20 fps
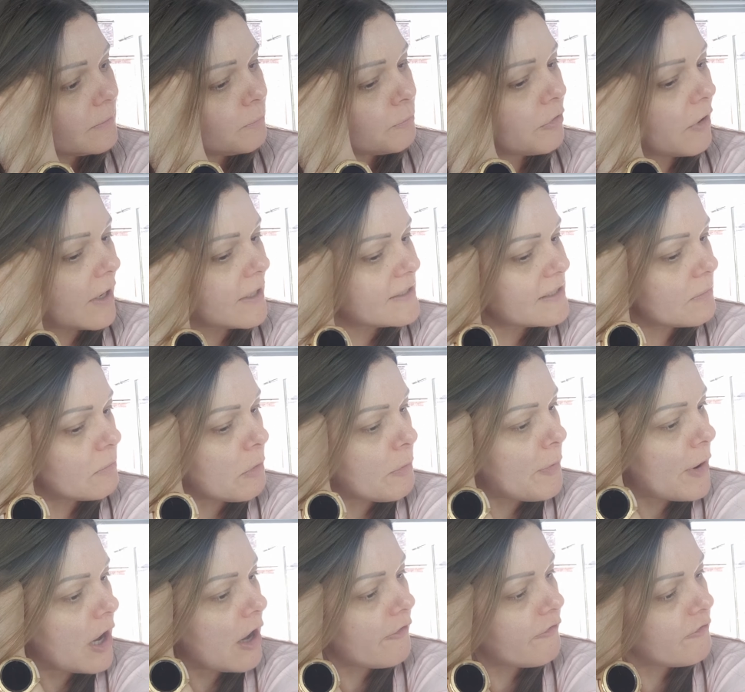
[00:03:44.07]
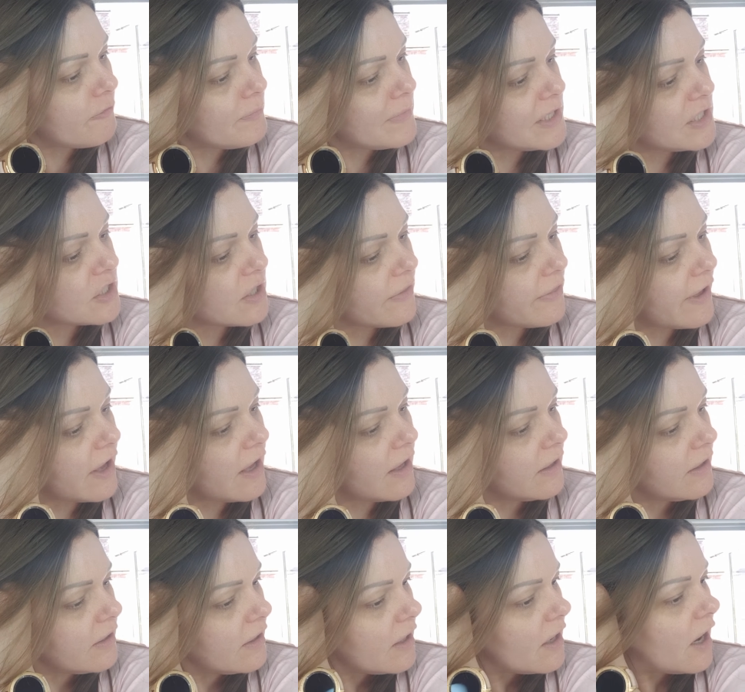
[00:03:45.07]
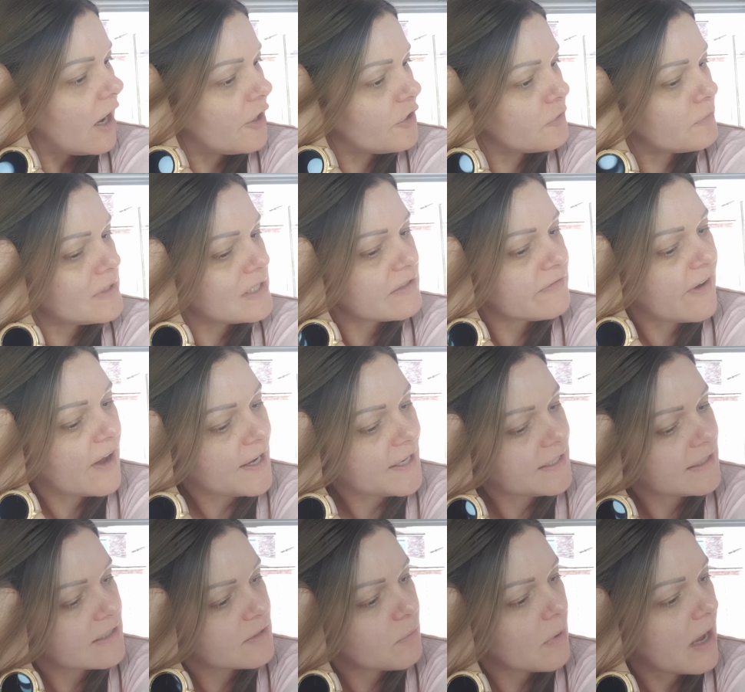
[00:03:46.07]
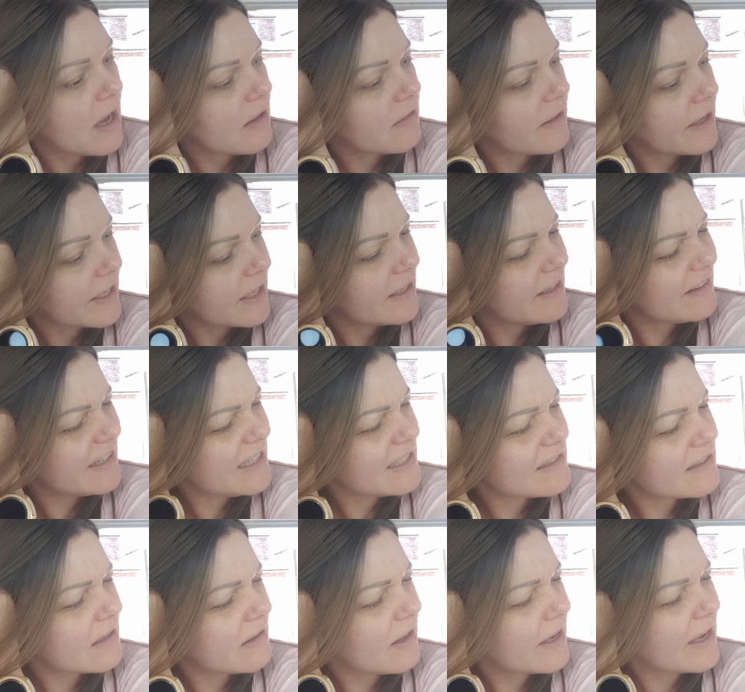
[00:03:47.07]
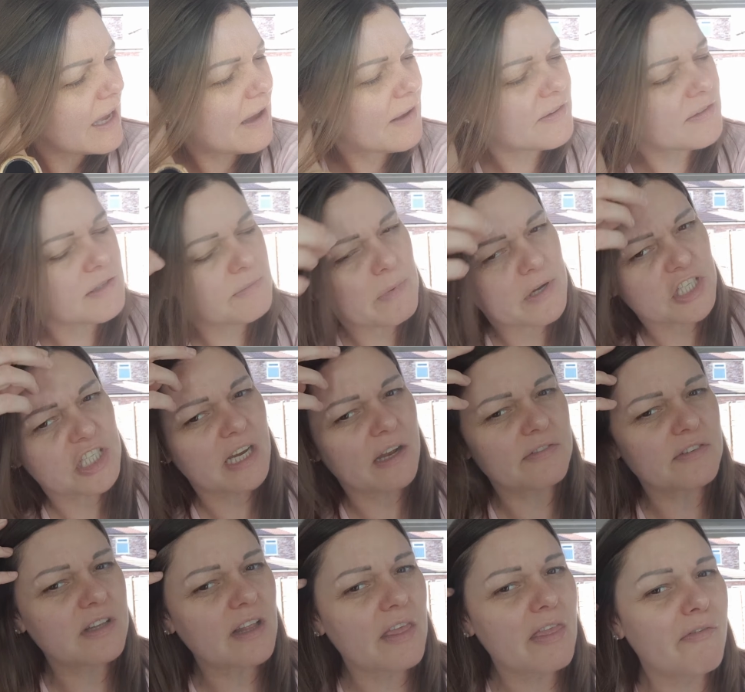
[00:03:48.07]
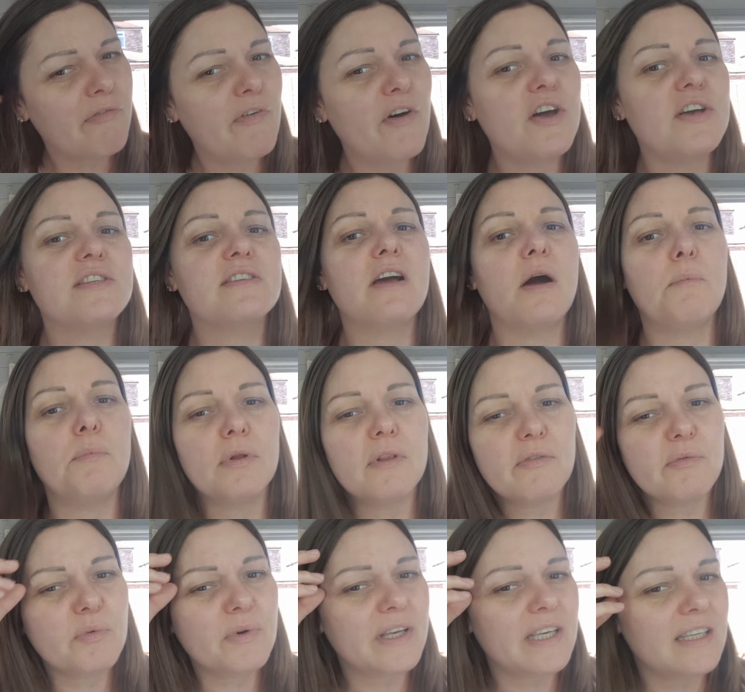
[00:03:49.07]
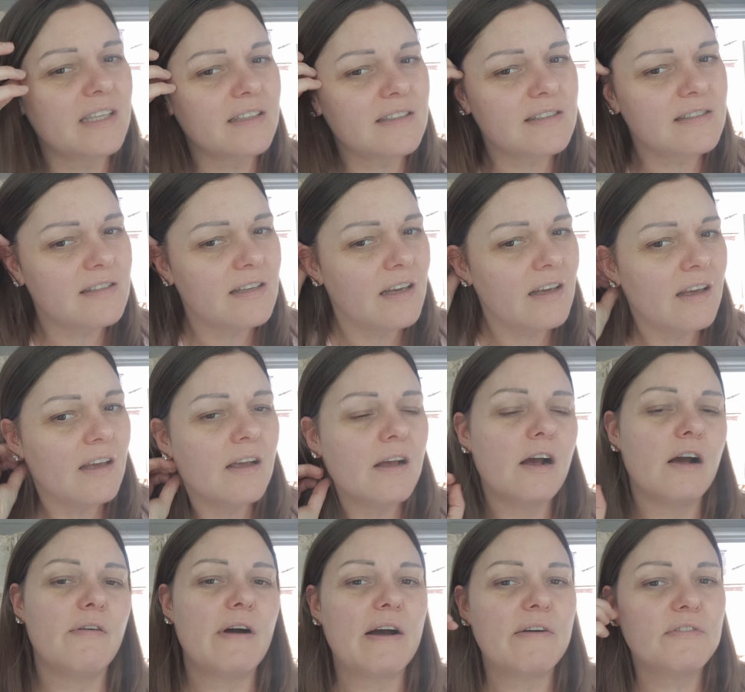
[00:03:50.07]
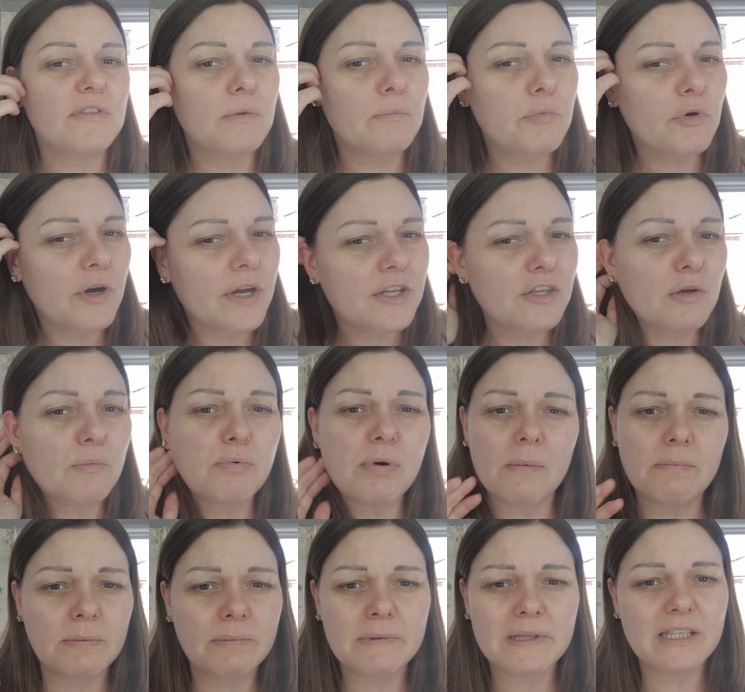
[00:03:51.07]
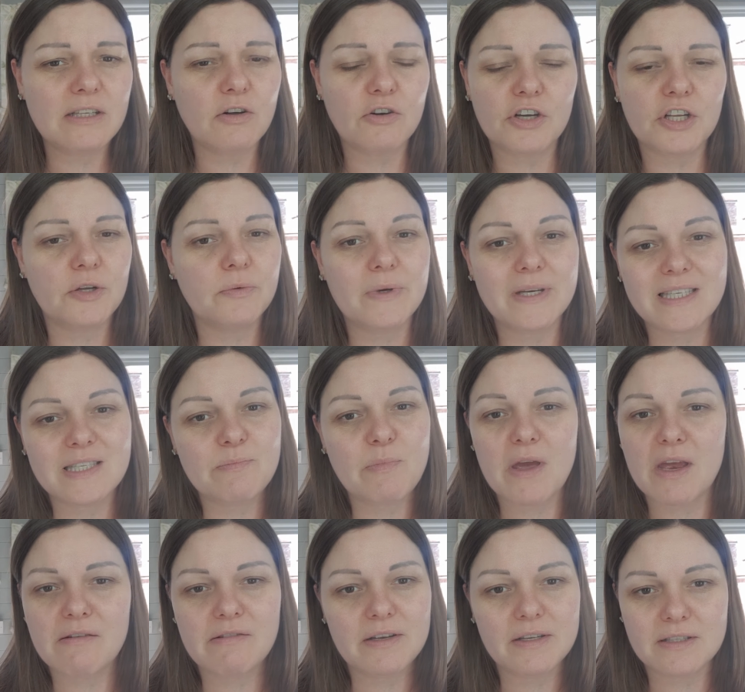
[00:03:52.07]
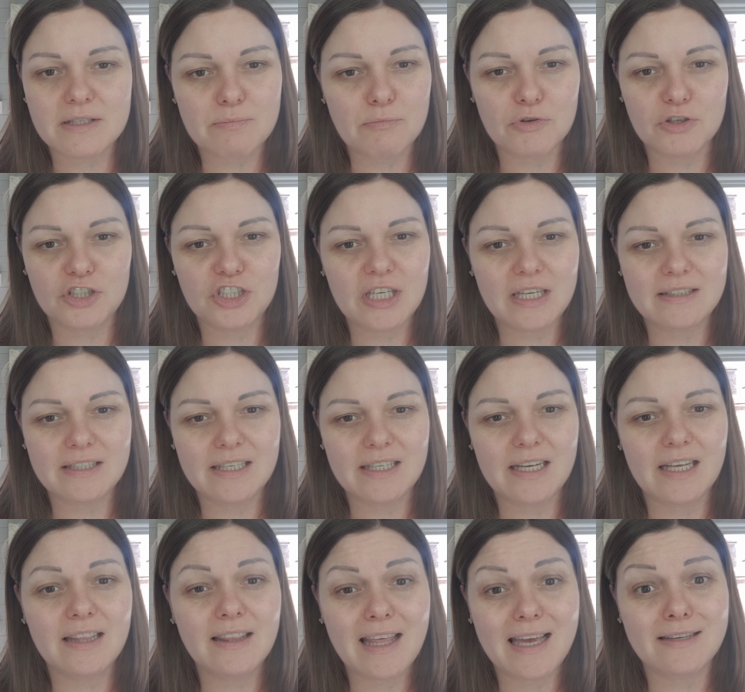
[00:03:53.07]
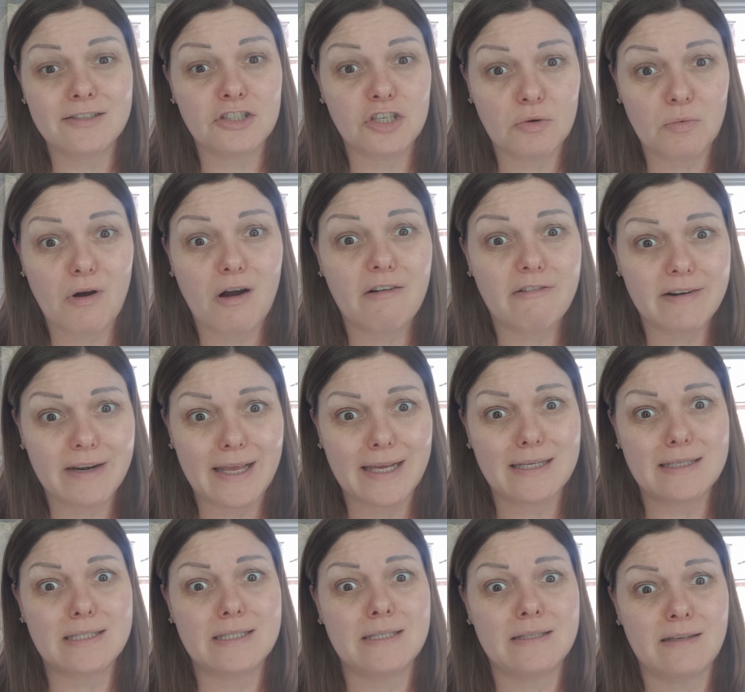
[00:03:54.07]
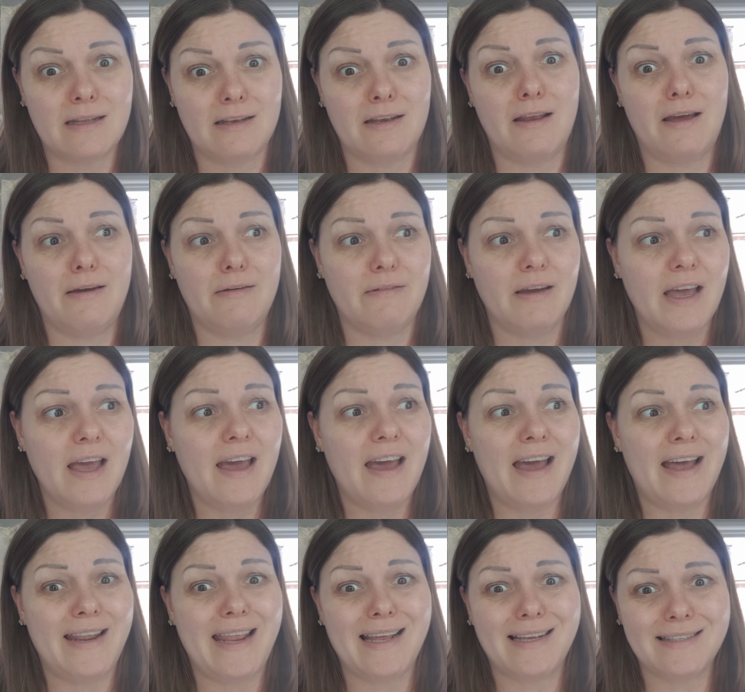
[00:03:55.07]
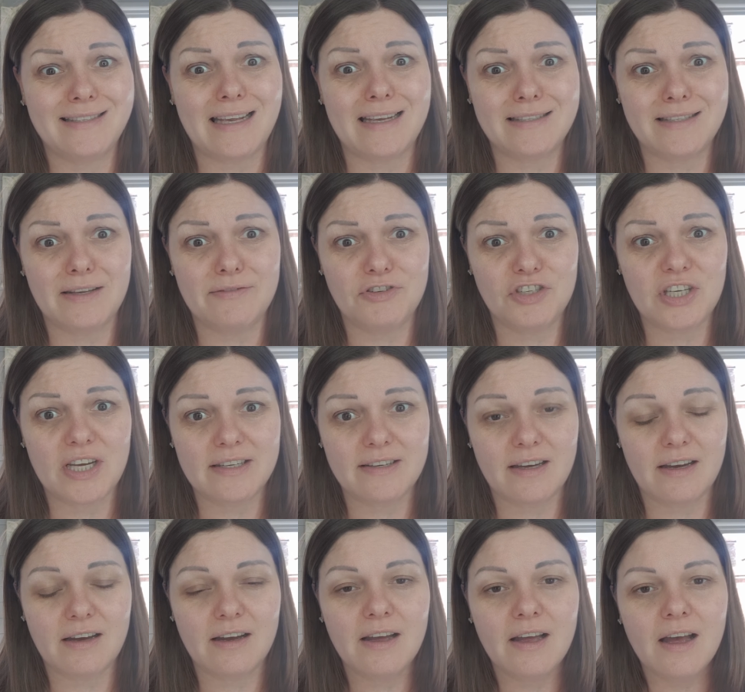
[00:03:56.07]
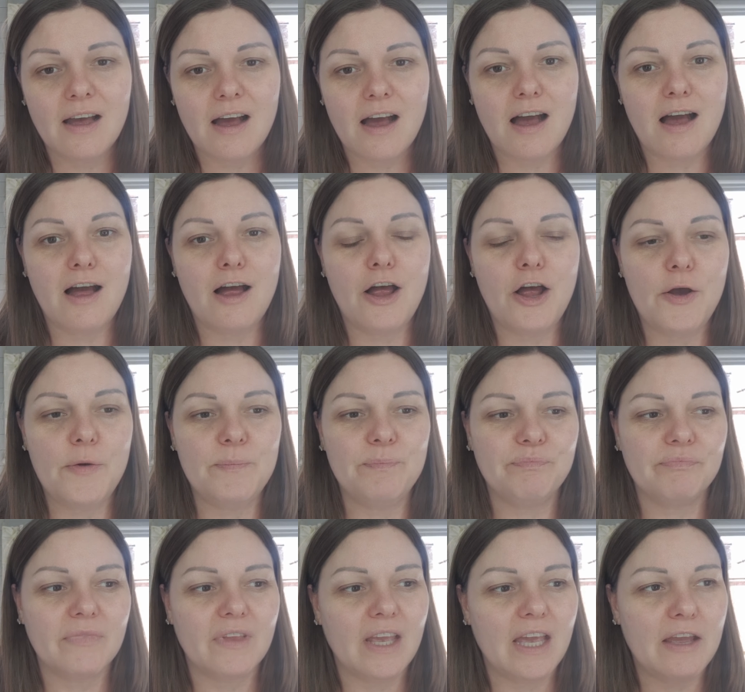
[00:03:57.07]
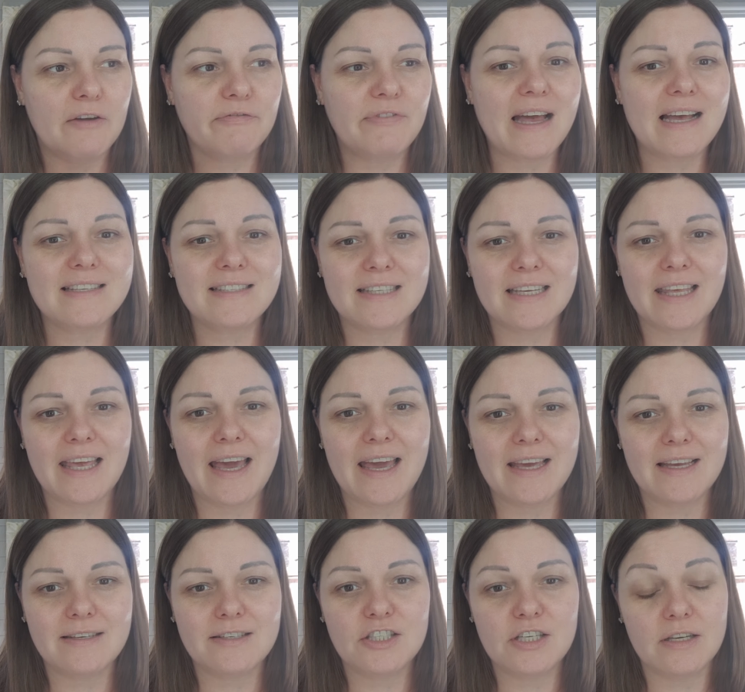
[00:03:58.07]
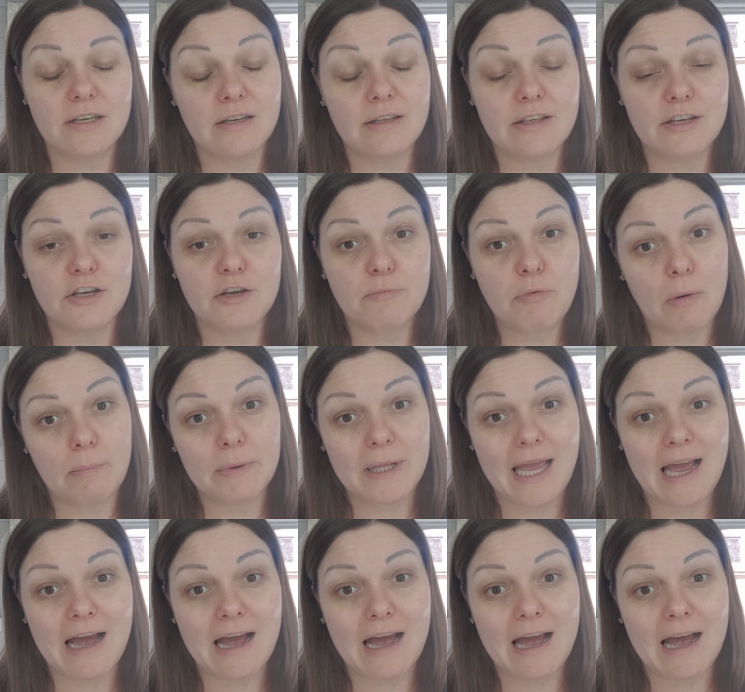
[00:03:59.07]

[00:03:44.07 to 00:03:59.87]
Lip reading: prise them apart from each other. I always find as well, like at least like especially after like the first couple of weeks of having them put in, you're probably not going to experience much shedding unless you are an excessive shedder. If that's the case, then you probably